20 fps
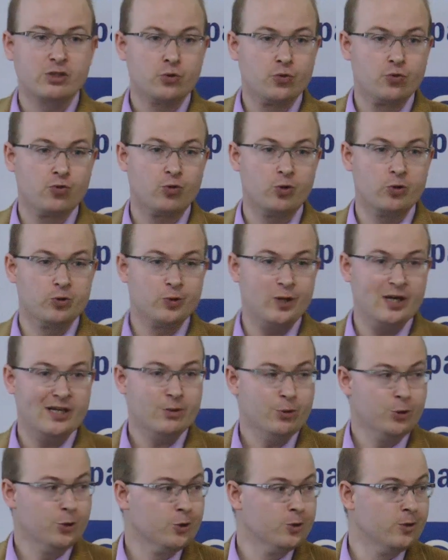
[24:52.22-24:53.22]
control
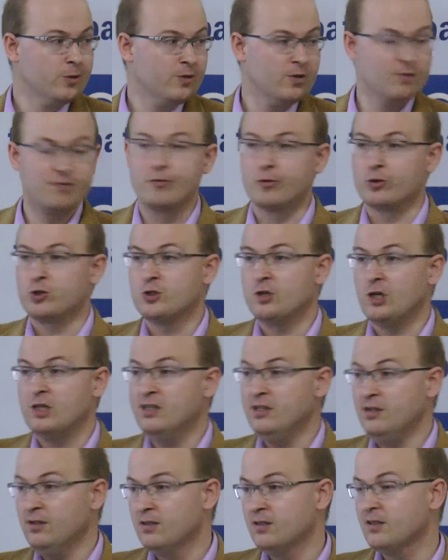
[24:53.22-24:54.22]
trials, the first
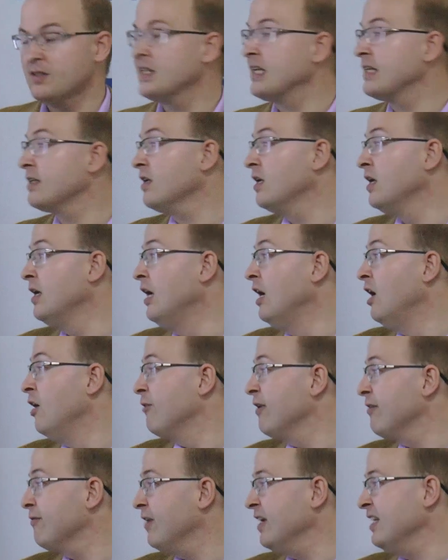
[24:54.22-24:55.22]
study,
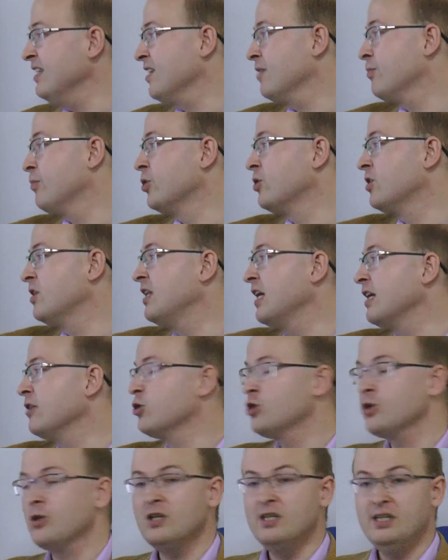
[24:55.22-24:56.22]
we find that
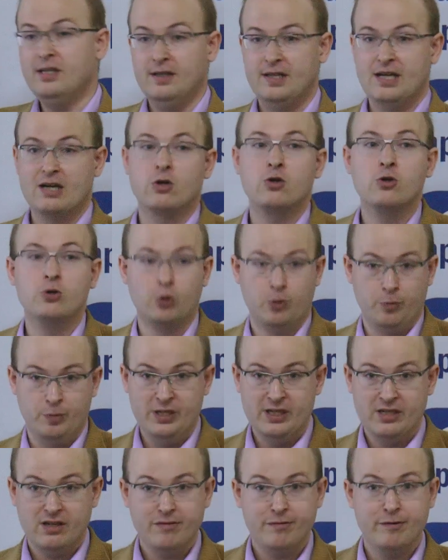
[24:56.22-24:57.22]
potentially there could
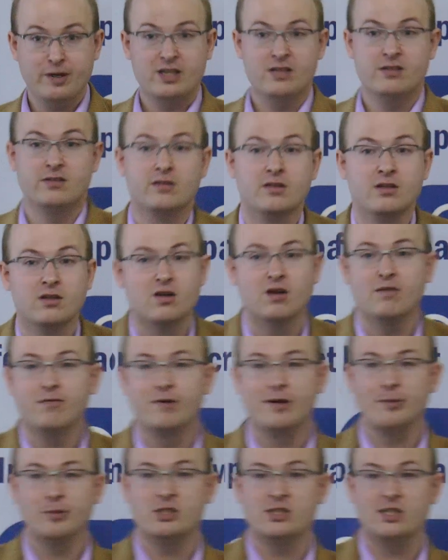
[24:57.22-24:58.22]
be an effect of
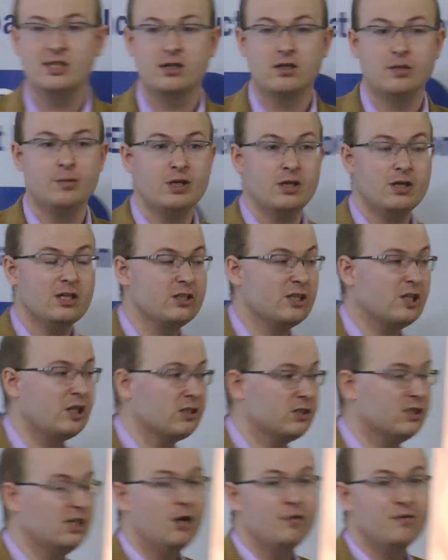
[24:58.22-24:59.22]
women's economic
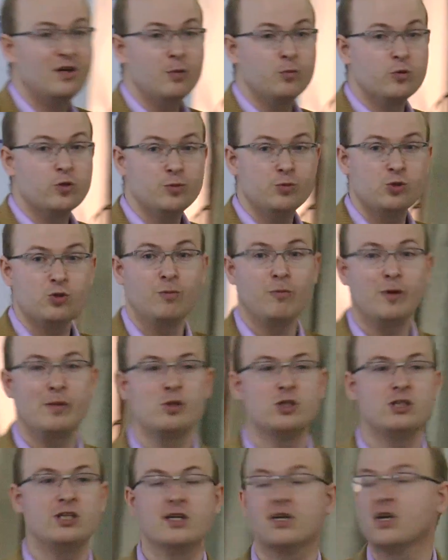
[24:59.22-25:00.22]
self-help groups on
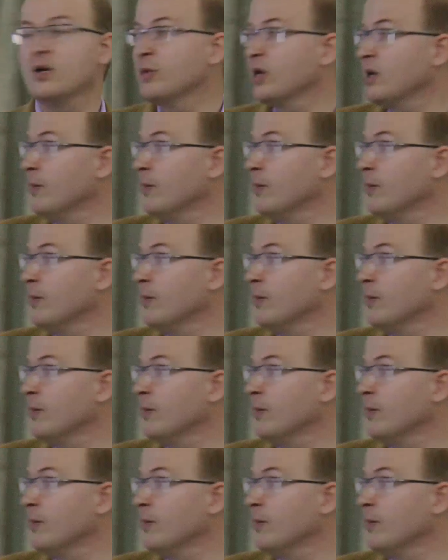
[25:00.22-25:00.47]
women's economic